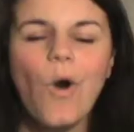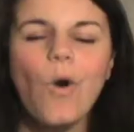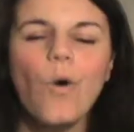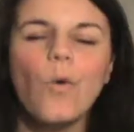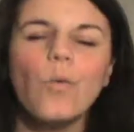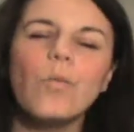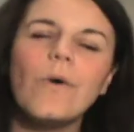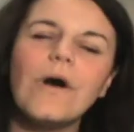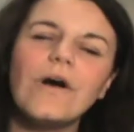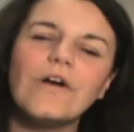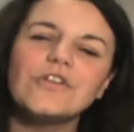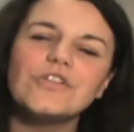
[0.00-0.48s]

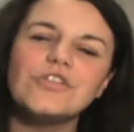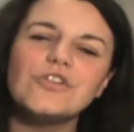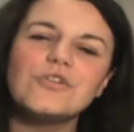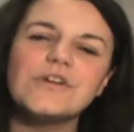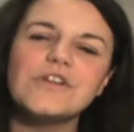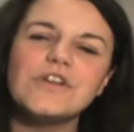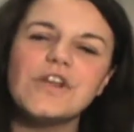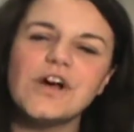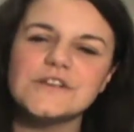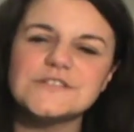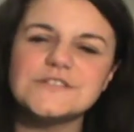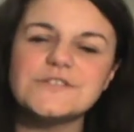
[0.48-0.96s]
Well, you
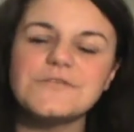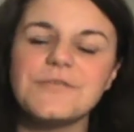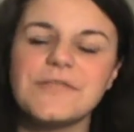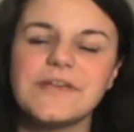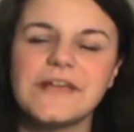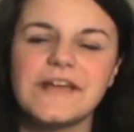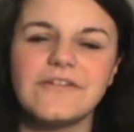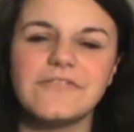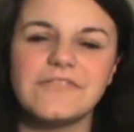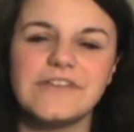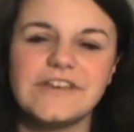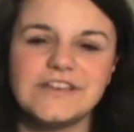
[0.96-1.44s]
can also
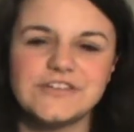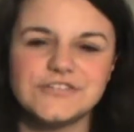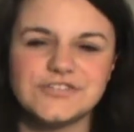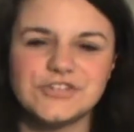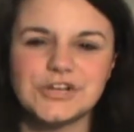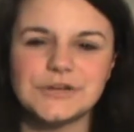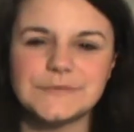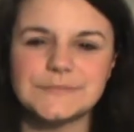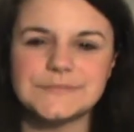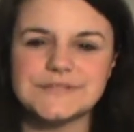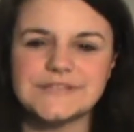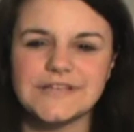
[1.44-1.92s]
think of it in
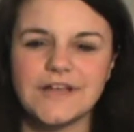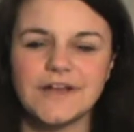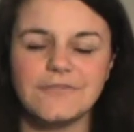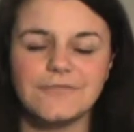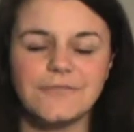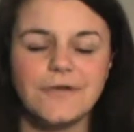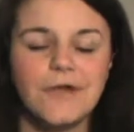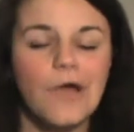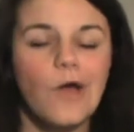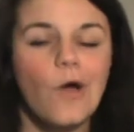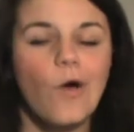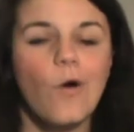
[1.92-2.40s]
terms
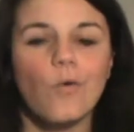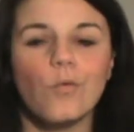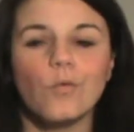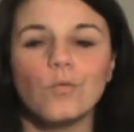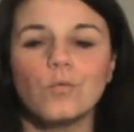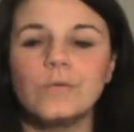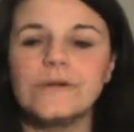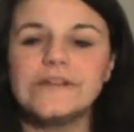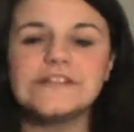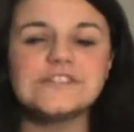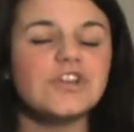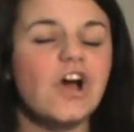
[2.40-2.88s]
of,
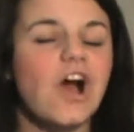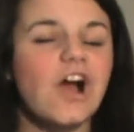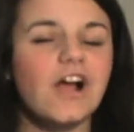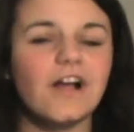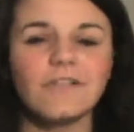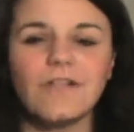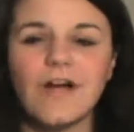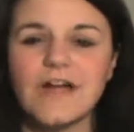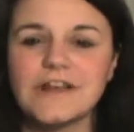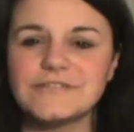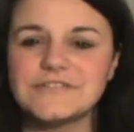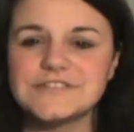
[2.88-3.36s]
we talk
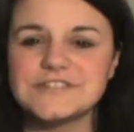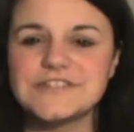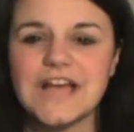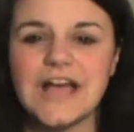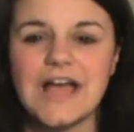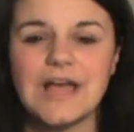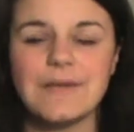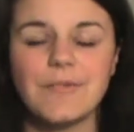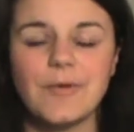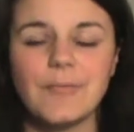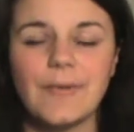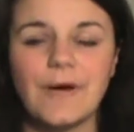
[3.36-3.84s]
a lot of the
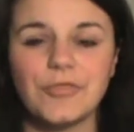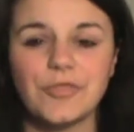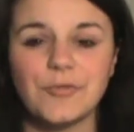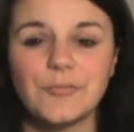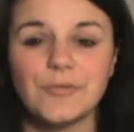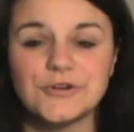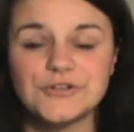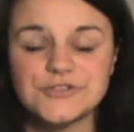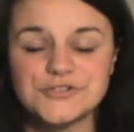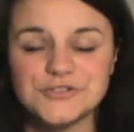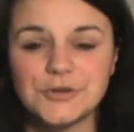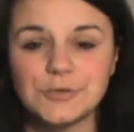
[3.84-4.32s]
time about the
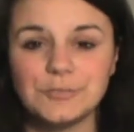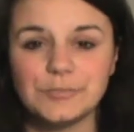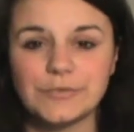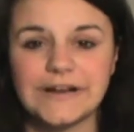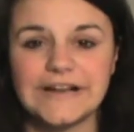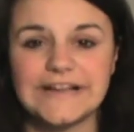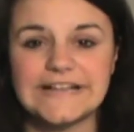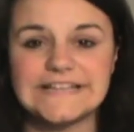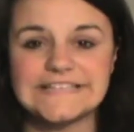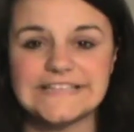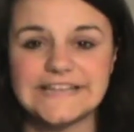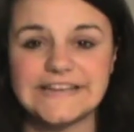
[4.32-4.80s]
personal
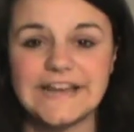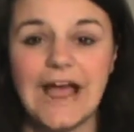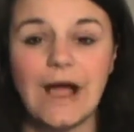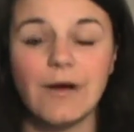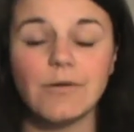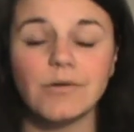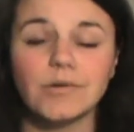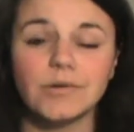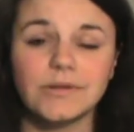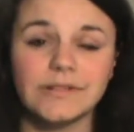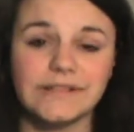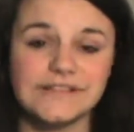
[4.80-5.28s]
brand and
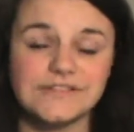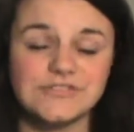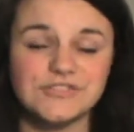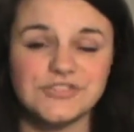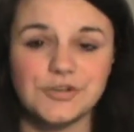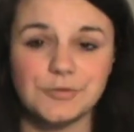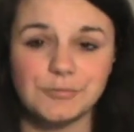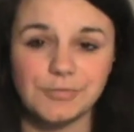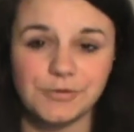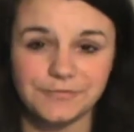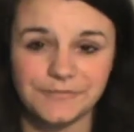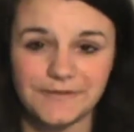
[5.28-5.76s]
how it relates
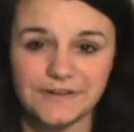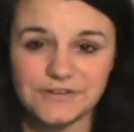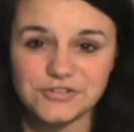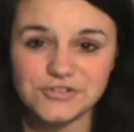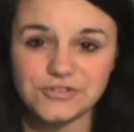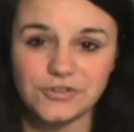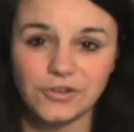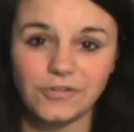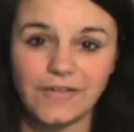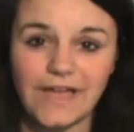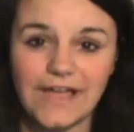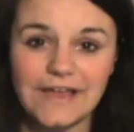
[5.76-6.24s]
to your
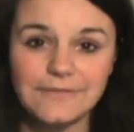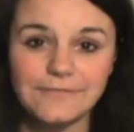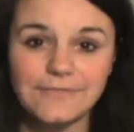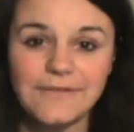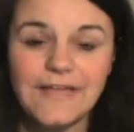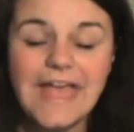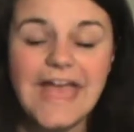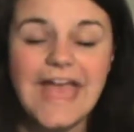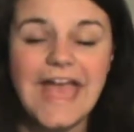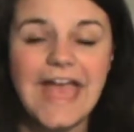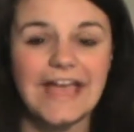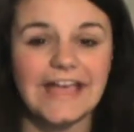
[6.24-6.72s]
professional life.
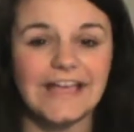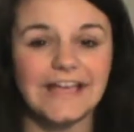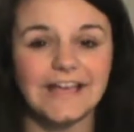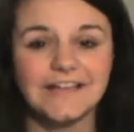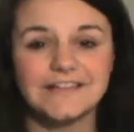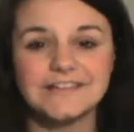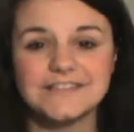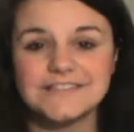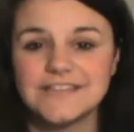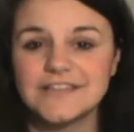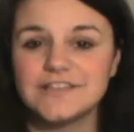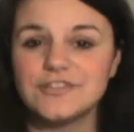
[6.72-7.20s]

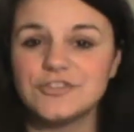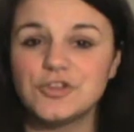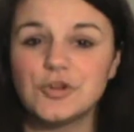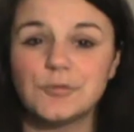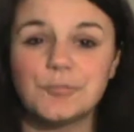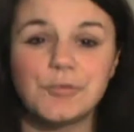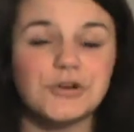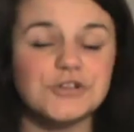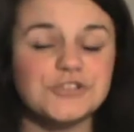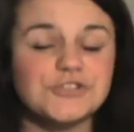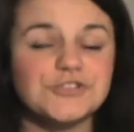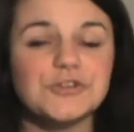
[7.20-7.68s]
And
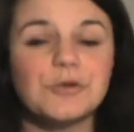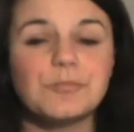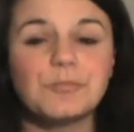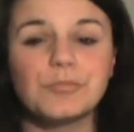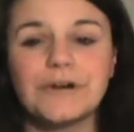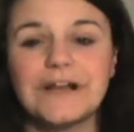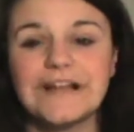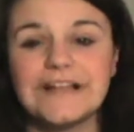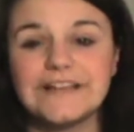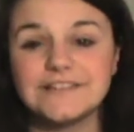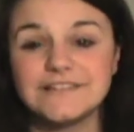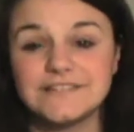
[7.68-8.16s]
your personal
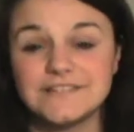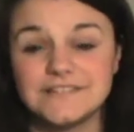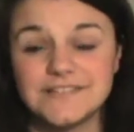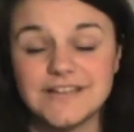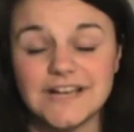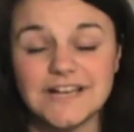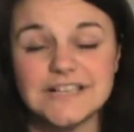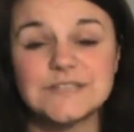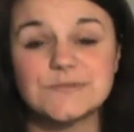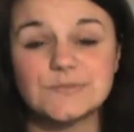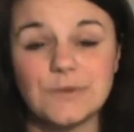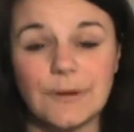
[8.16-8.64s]
brand
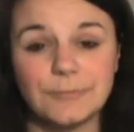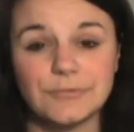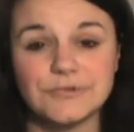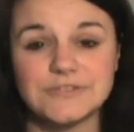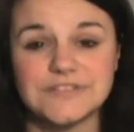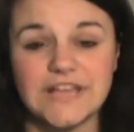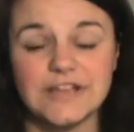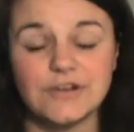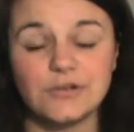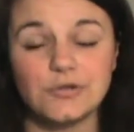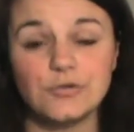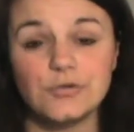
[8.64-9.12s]
does
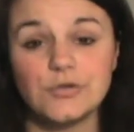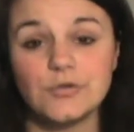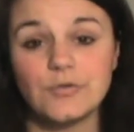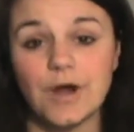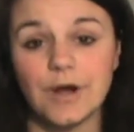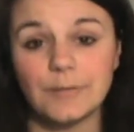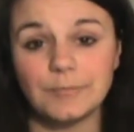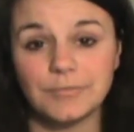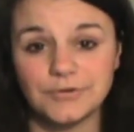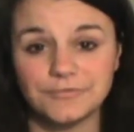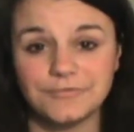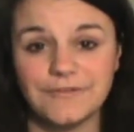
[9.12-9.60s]
represent who you
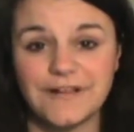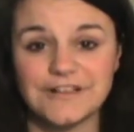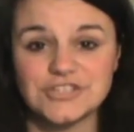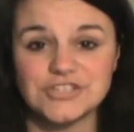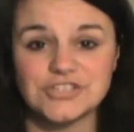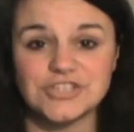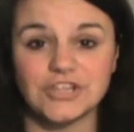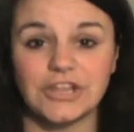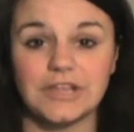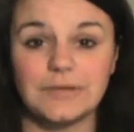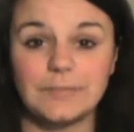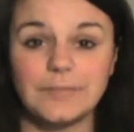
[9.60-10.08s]
are
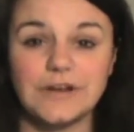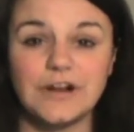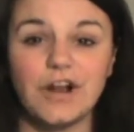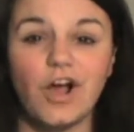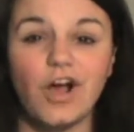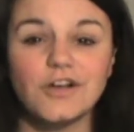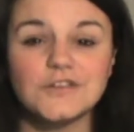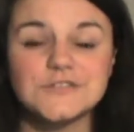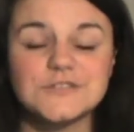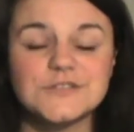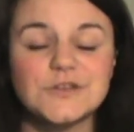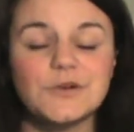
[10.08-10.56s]
professionally, but it
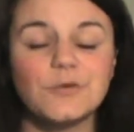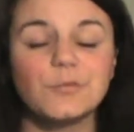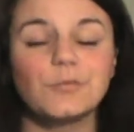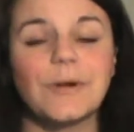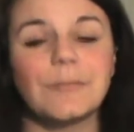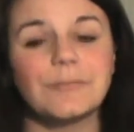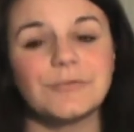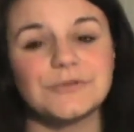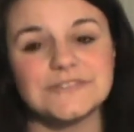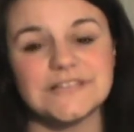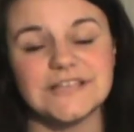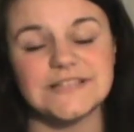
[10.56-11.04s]
also
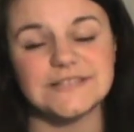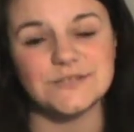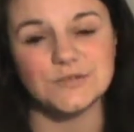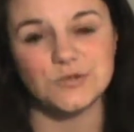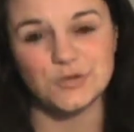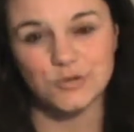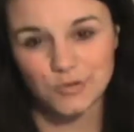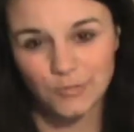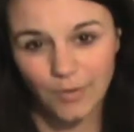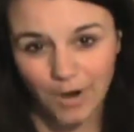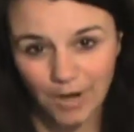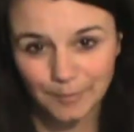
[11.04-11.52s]
represents
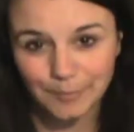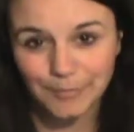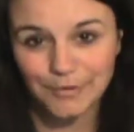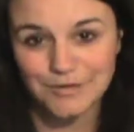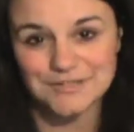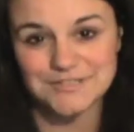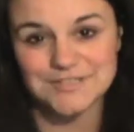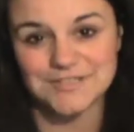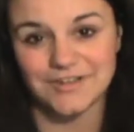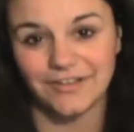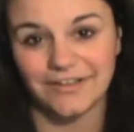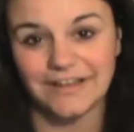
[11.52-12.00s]
who you are
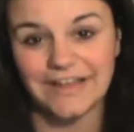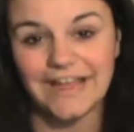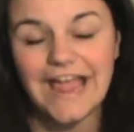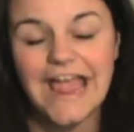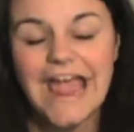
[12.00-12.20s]
personally.